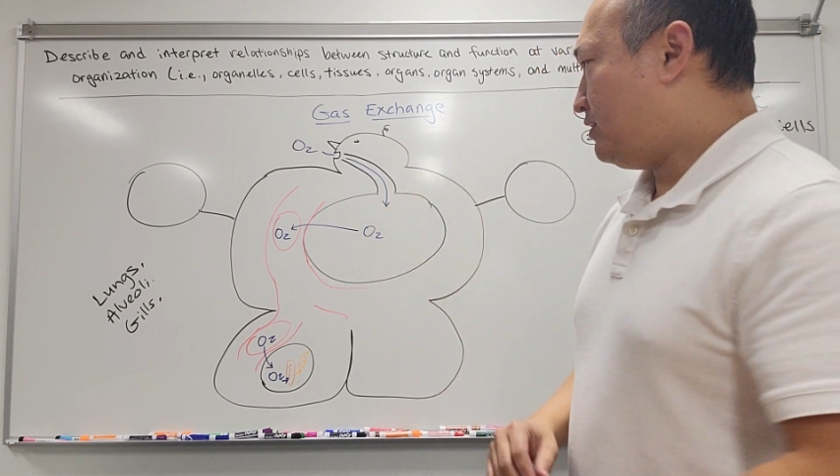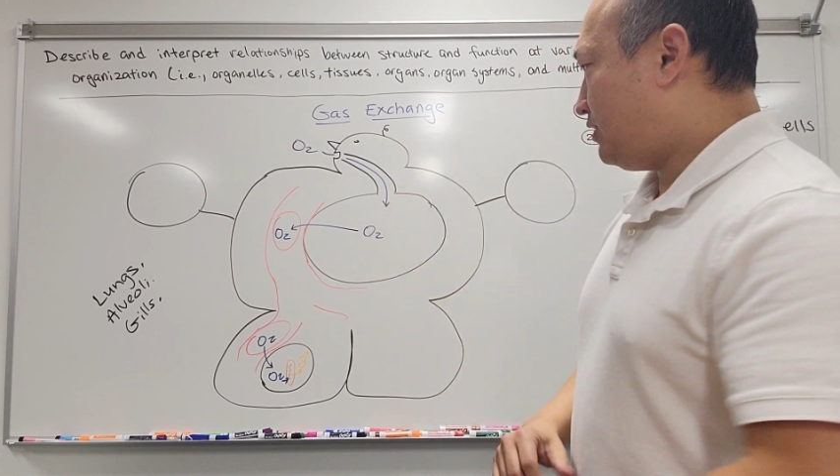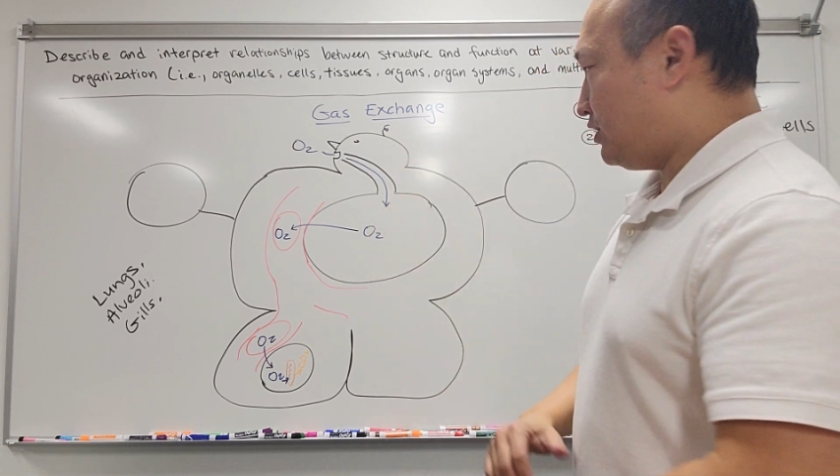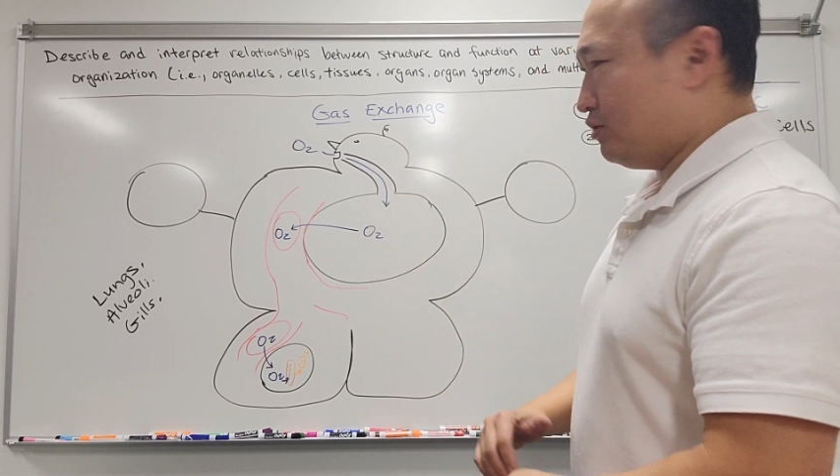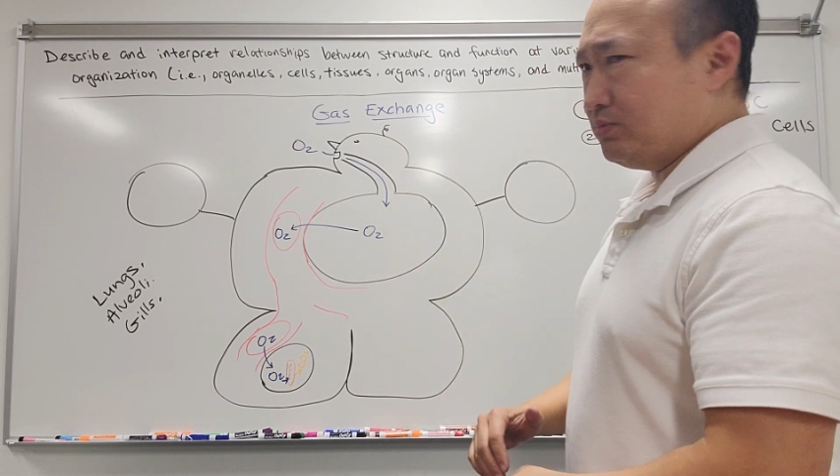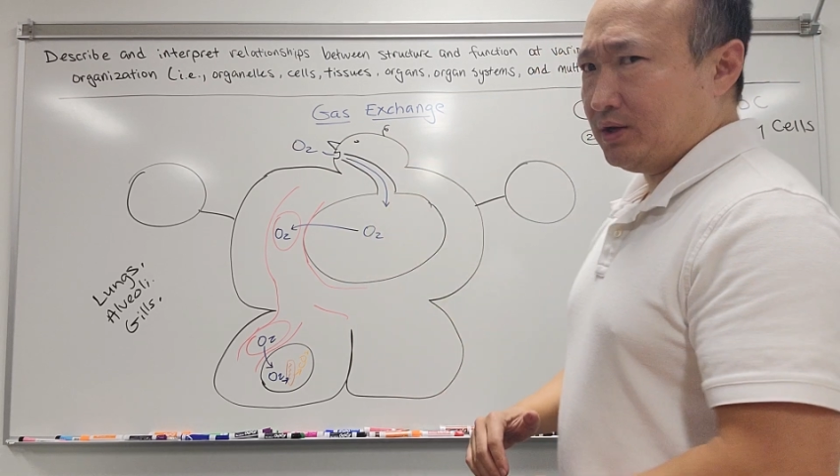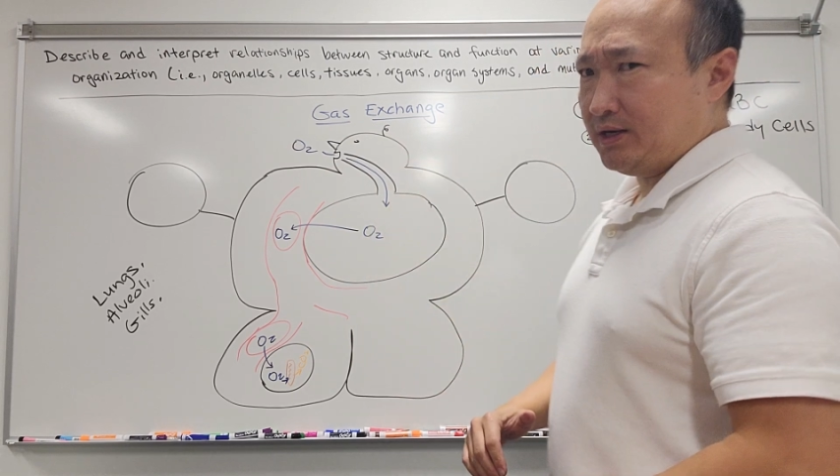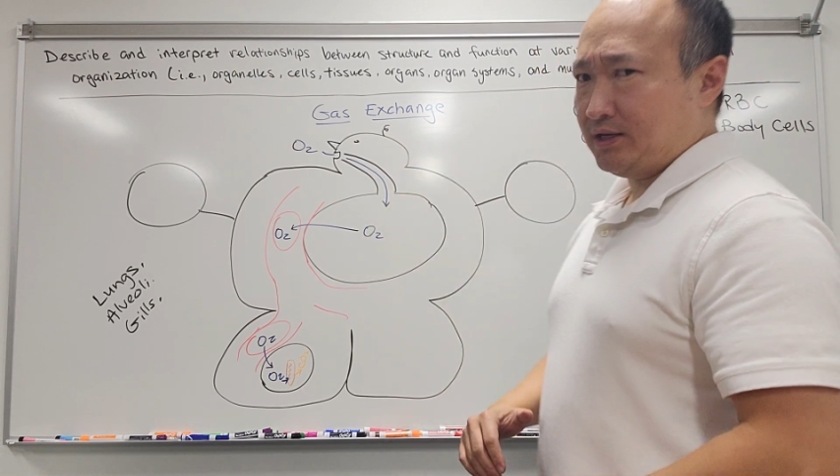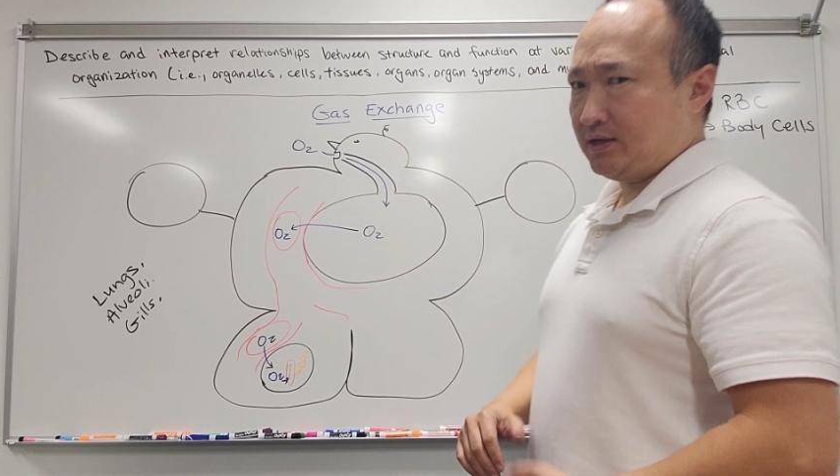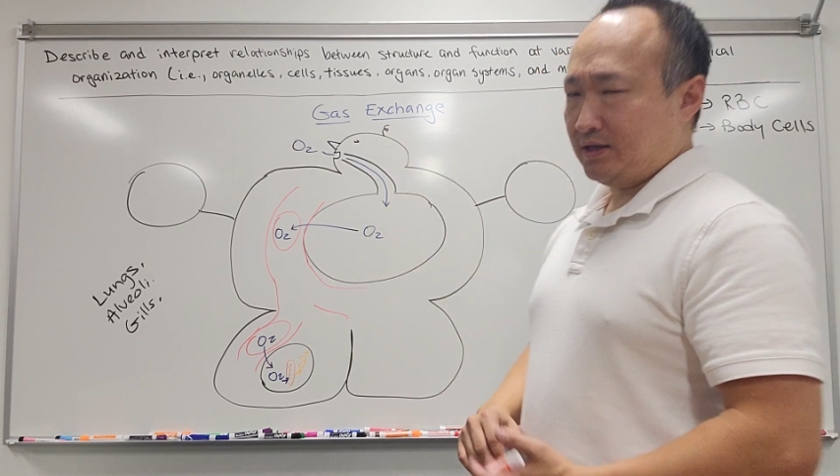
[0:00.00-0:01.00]
in your blood,
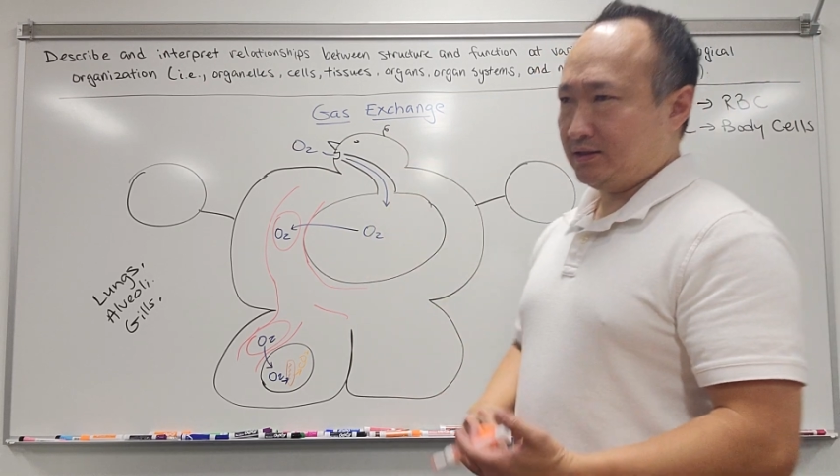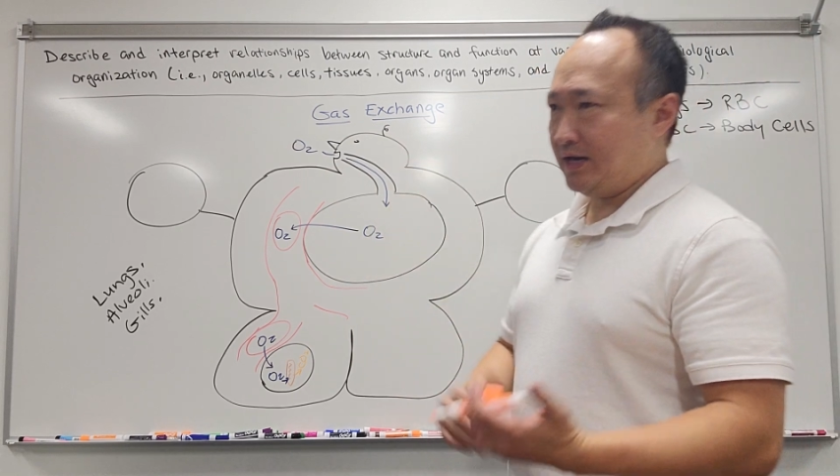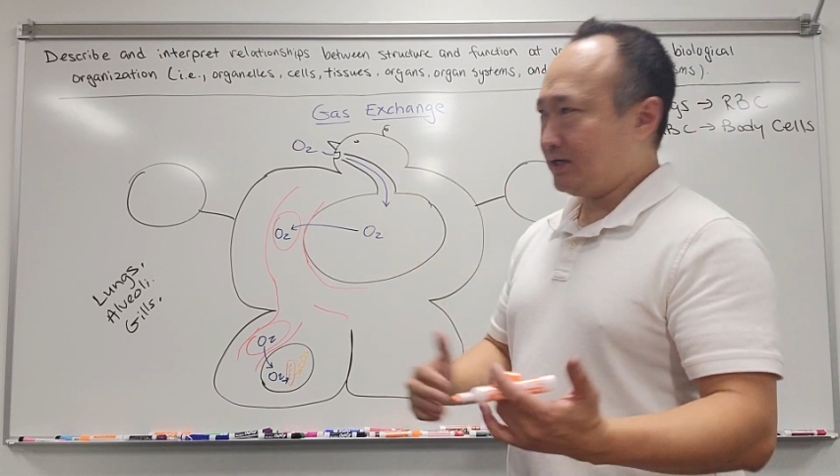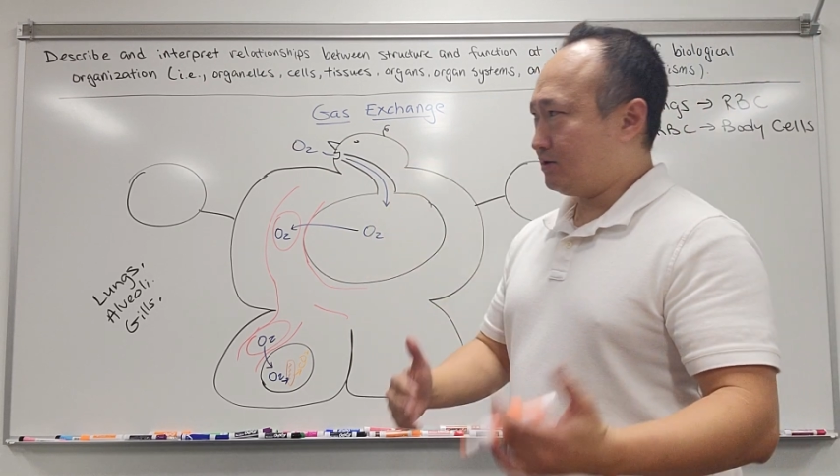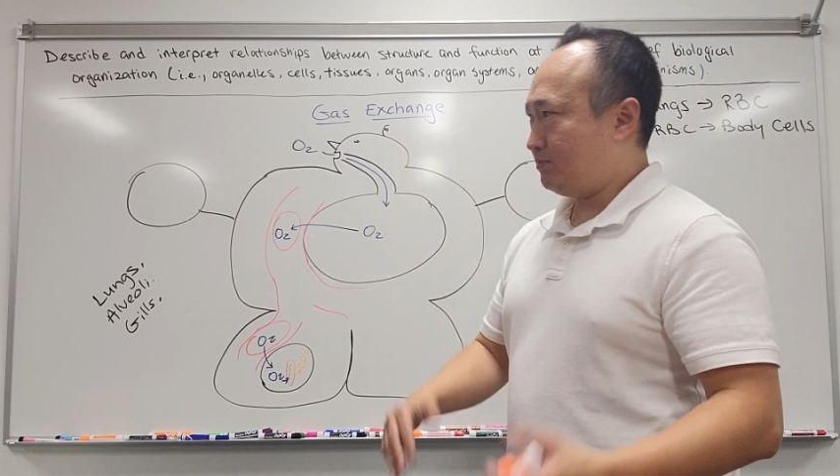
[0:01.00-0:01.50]
and that could